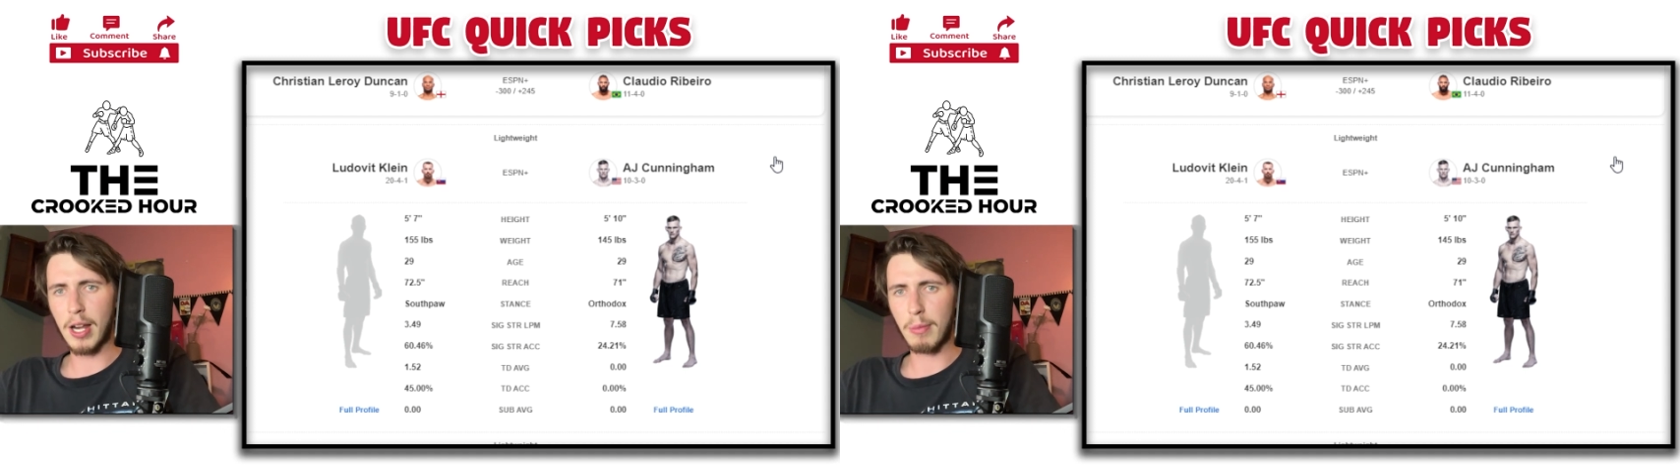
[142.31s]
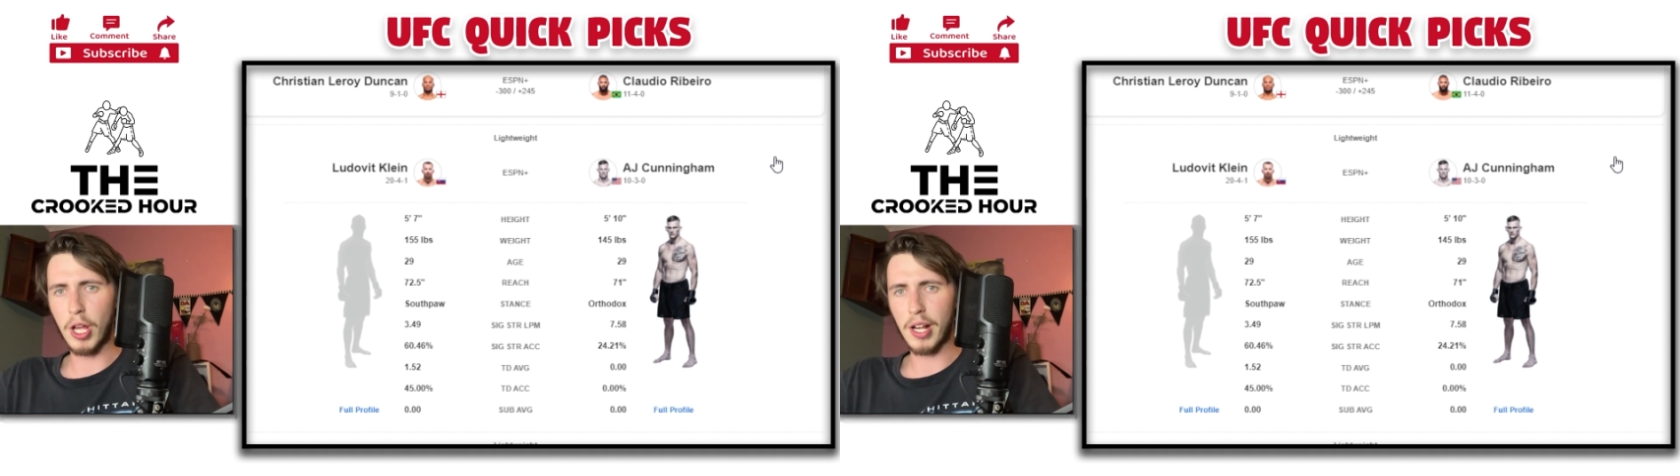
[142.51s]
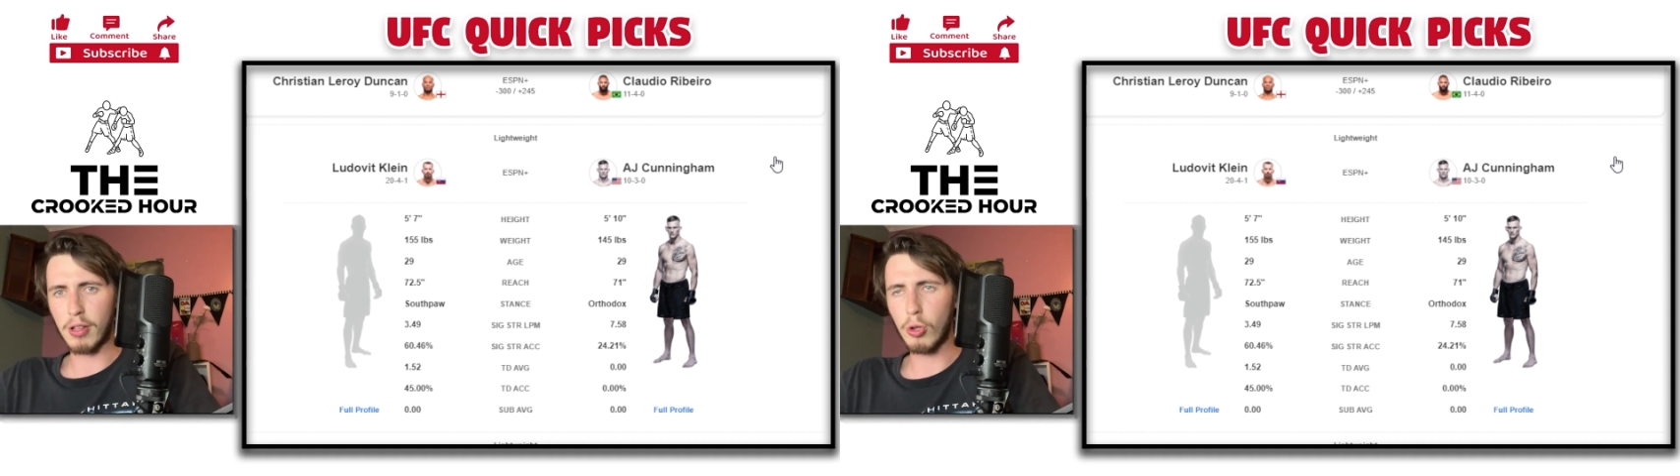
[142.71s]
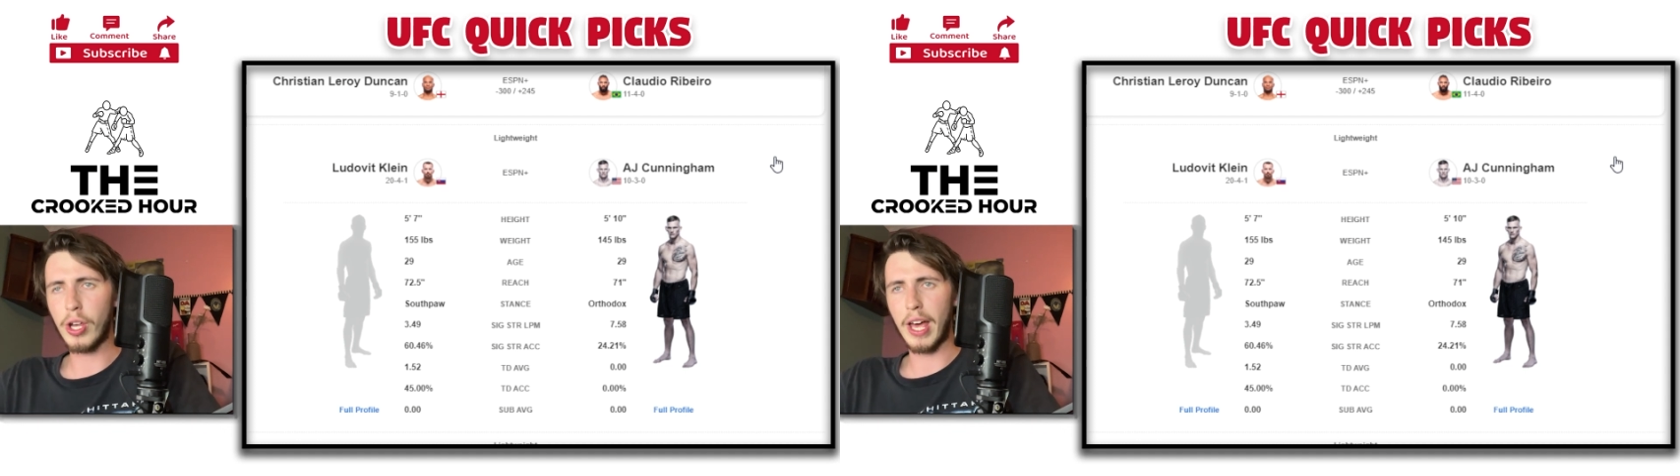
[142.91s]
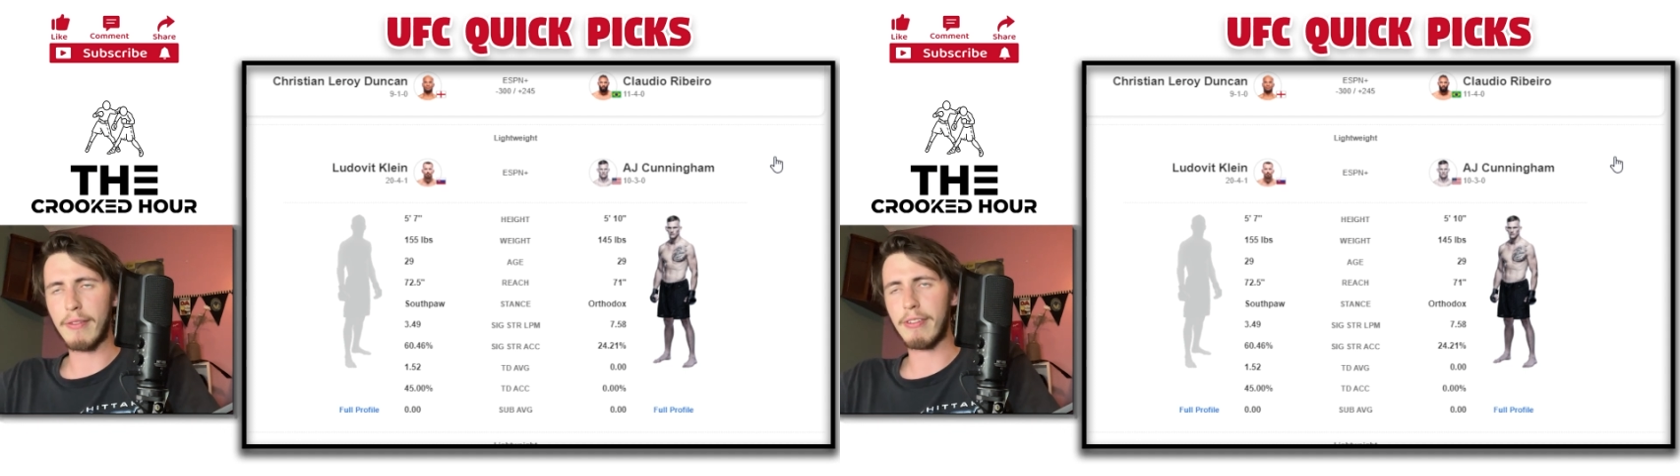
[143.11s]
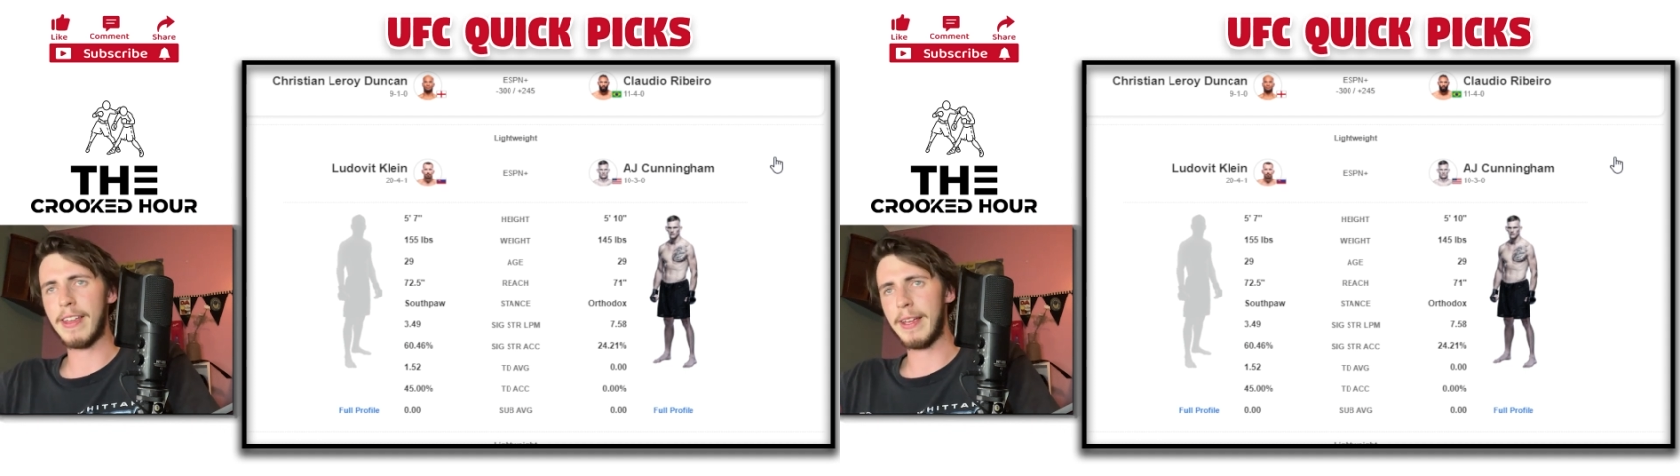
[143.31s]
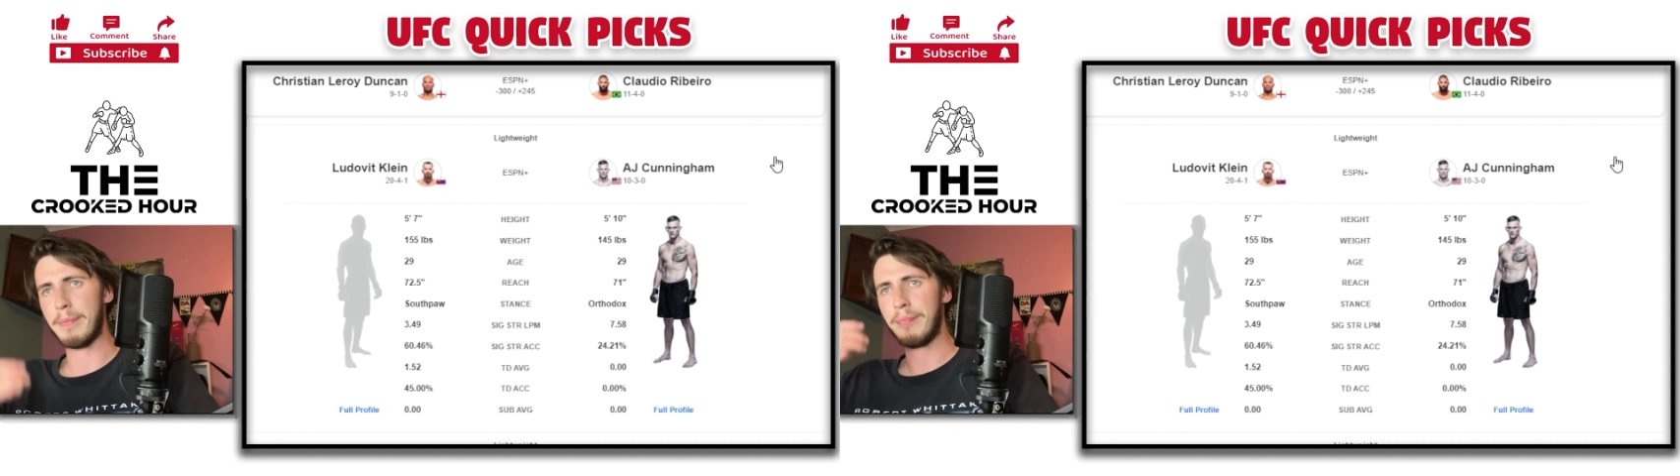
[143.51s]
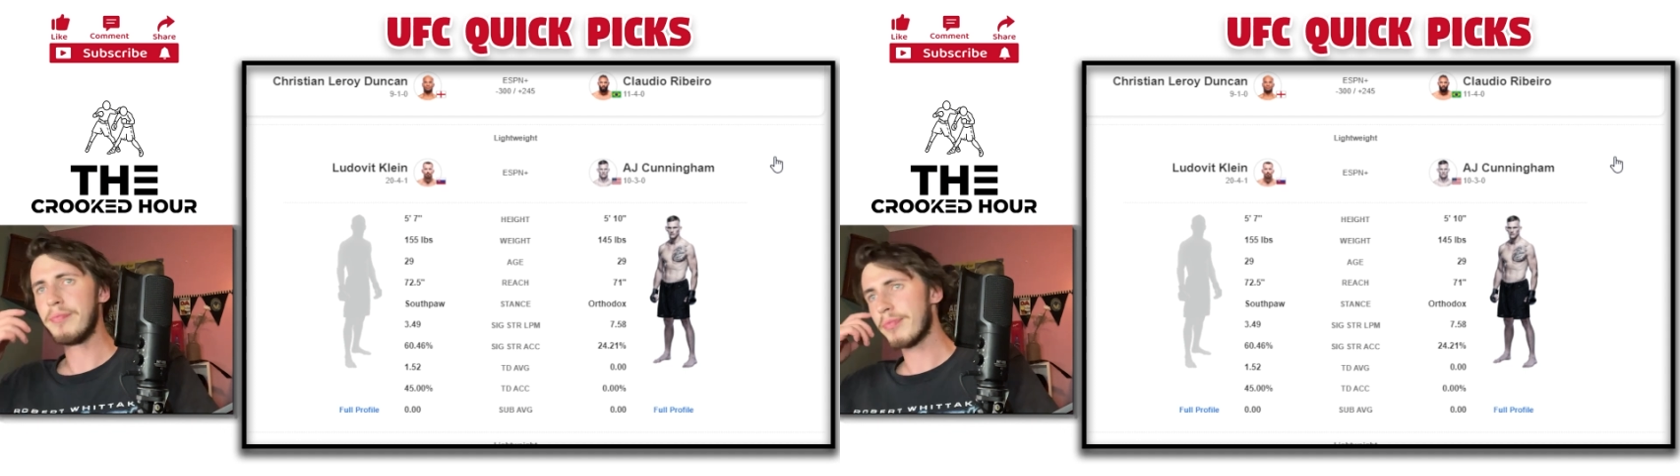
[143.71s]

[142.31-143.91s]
I'm like, look out for him.